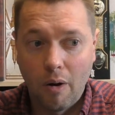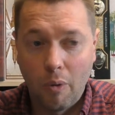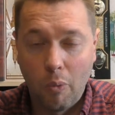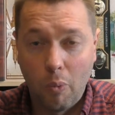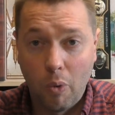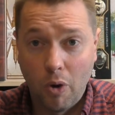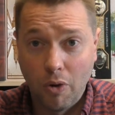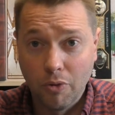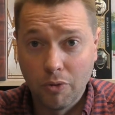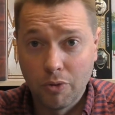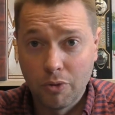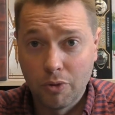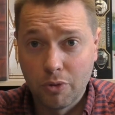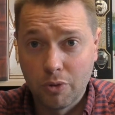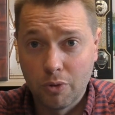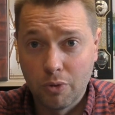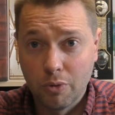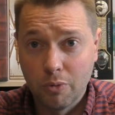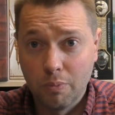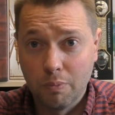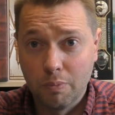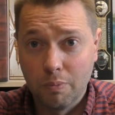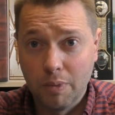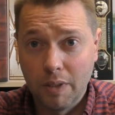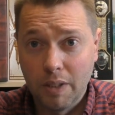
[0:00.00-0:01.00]
want
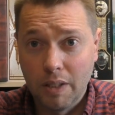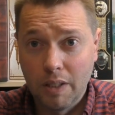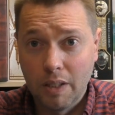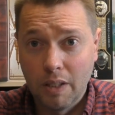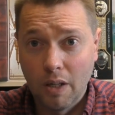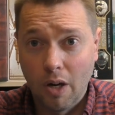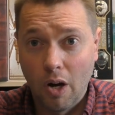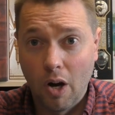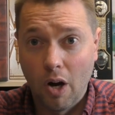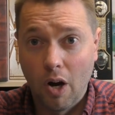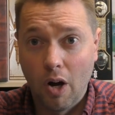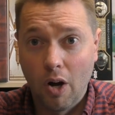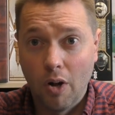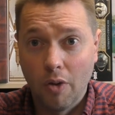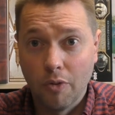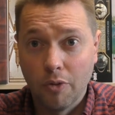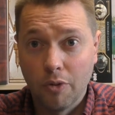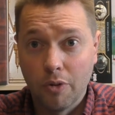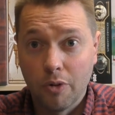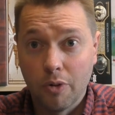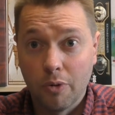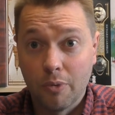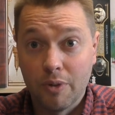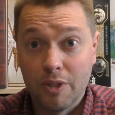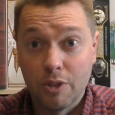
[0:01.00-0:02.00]
to be on
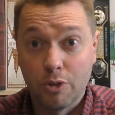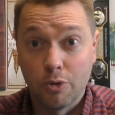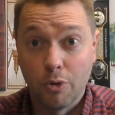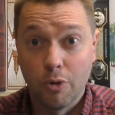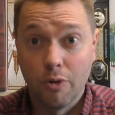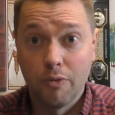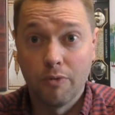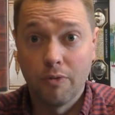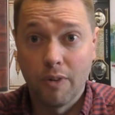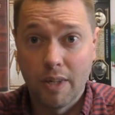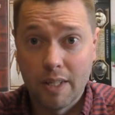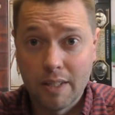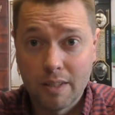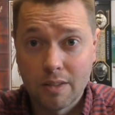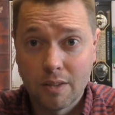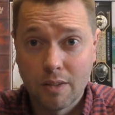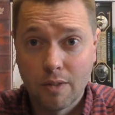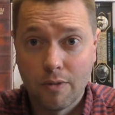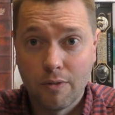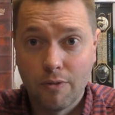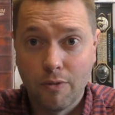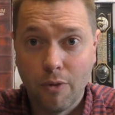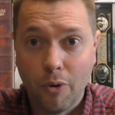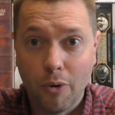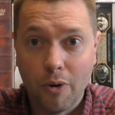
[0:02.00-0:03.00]
the reserve
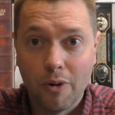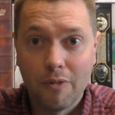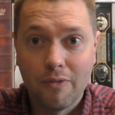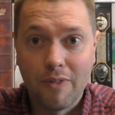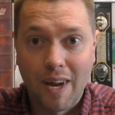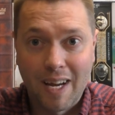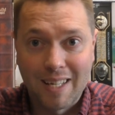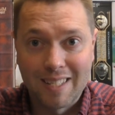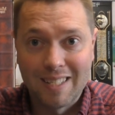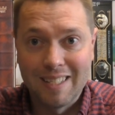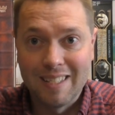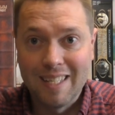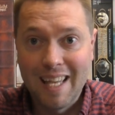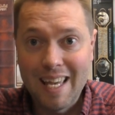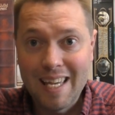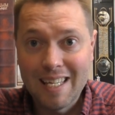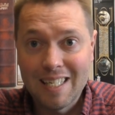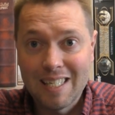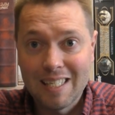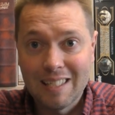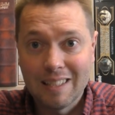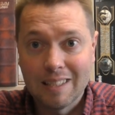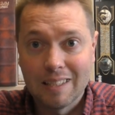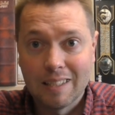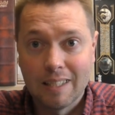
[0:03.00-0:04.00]
list for a
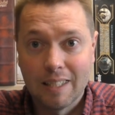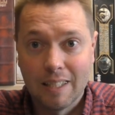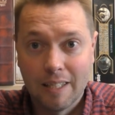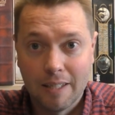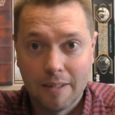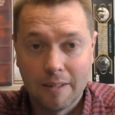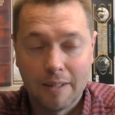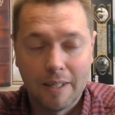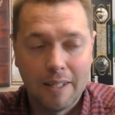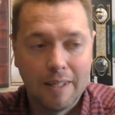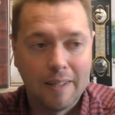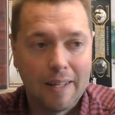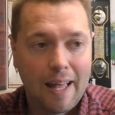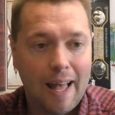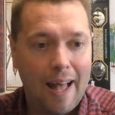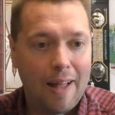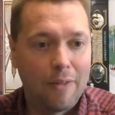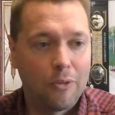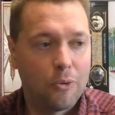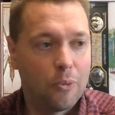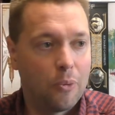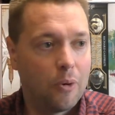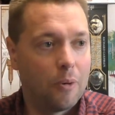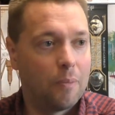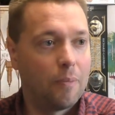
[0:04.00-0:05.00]
vaccination here in
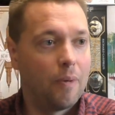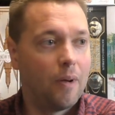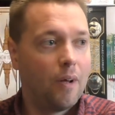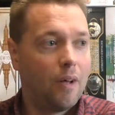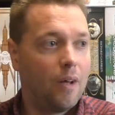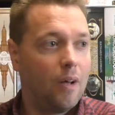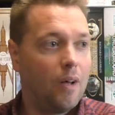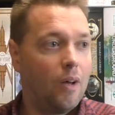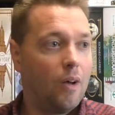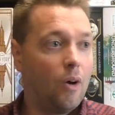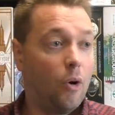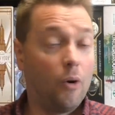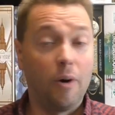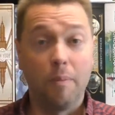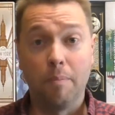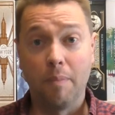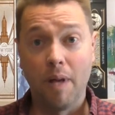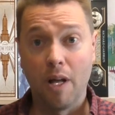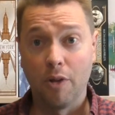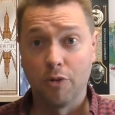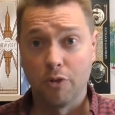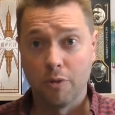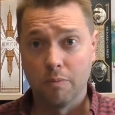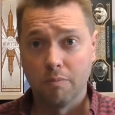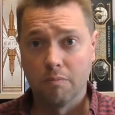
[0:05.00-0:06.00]
Antwerp or in
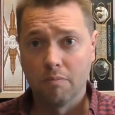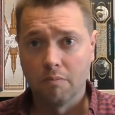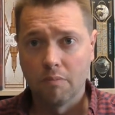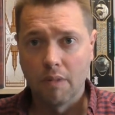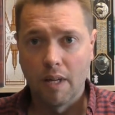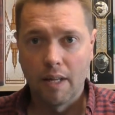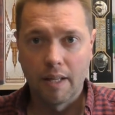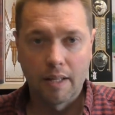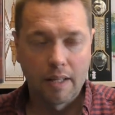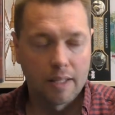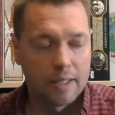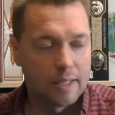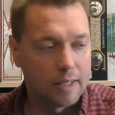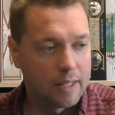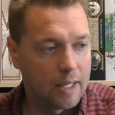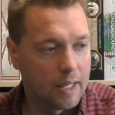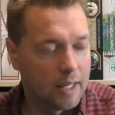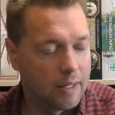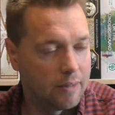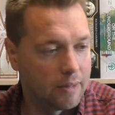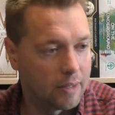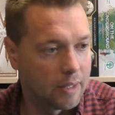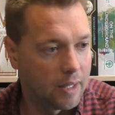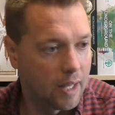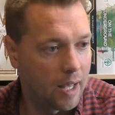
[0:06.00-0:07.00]
Belgium at least,
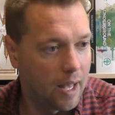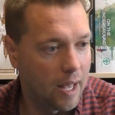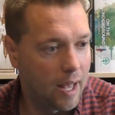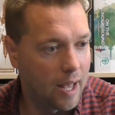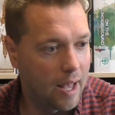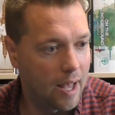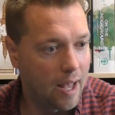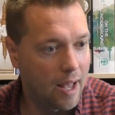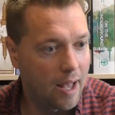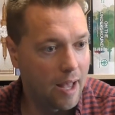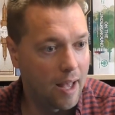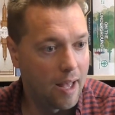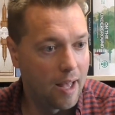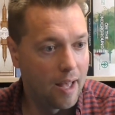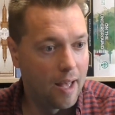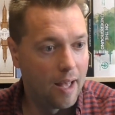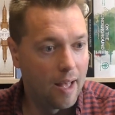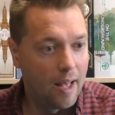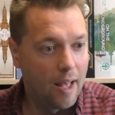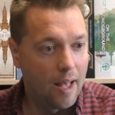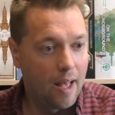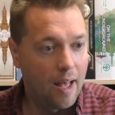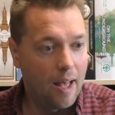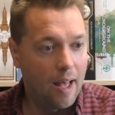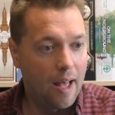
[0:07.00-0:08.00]
even. Uh,
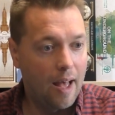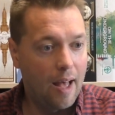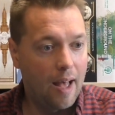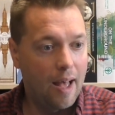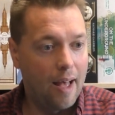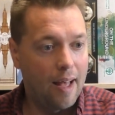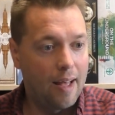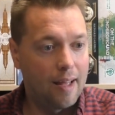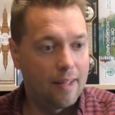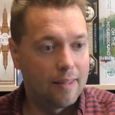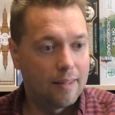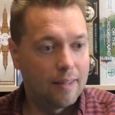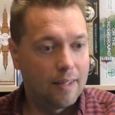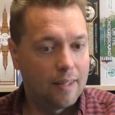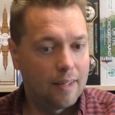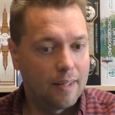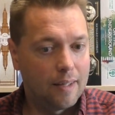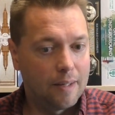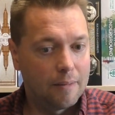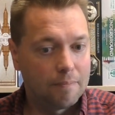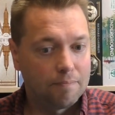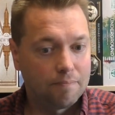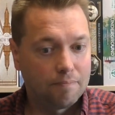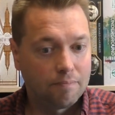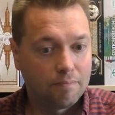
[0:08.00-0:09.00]
and
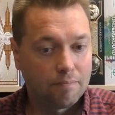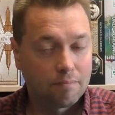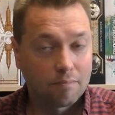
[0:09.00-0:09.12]
uh,